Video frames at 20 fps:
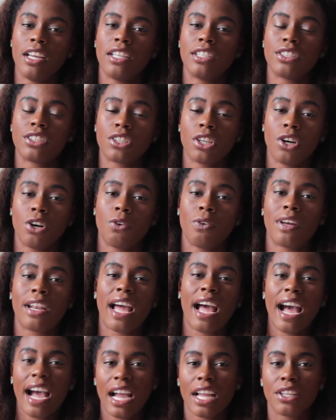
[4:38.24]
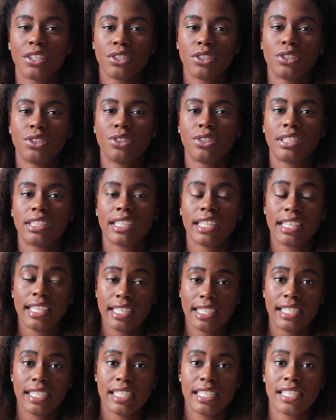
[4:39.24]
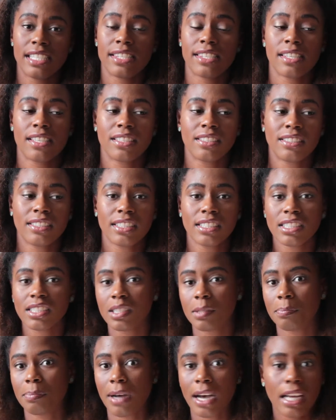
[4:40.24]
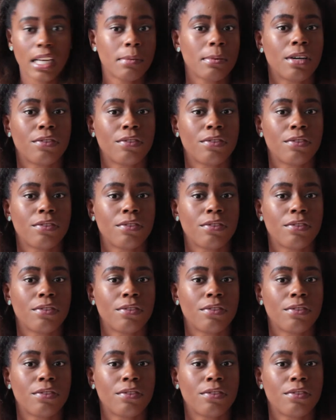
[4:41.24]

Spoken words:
So what I use is just the bottom